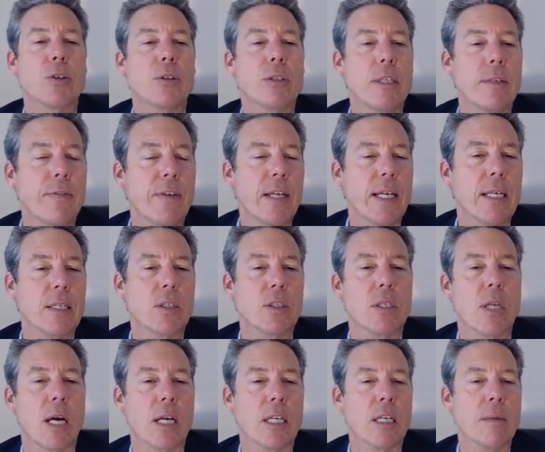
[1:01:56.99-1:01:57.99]
and
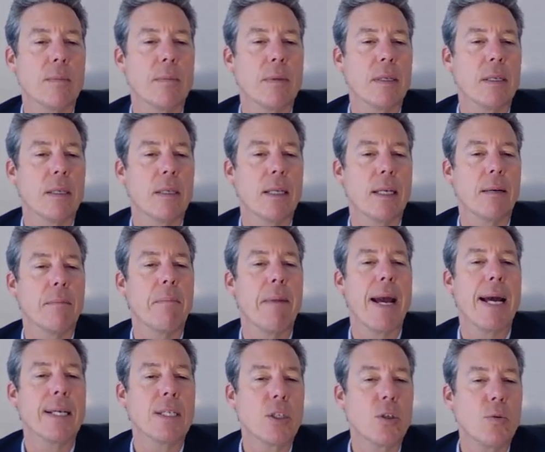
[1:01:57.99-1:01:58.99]
certificates
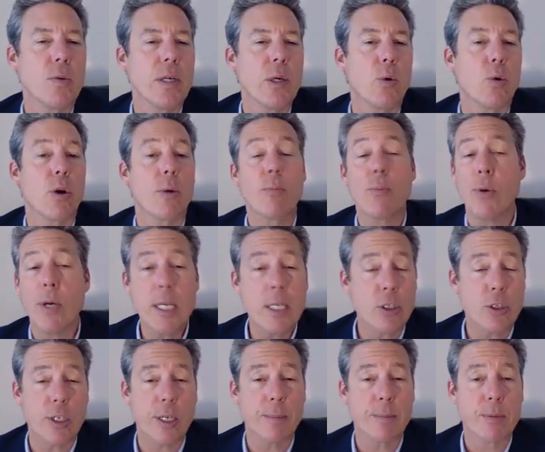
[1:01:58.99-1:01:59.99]
documenting mastery or
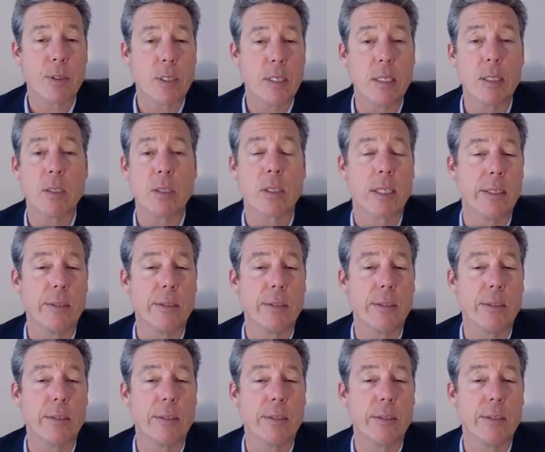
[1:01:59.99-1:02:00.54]
apprenticeships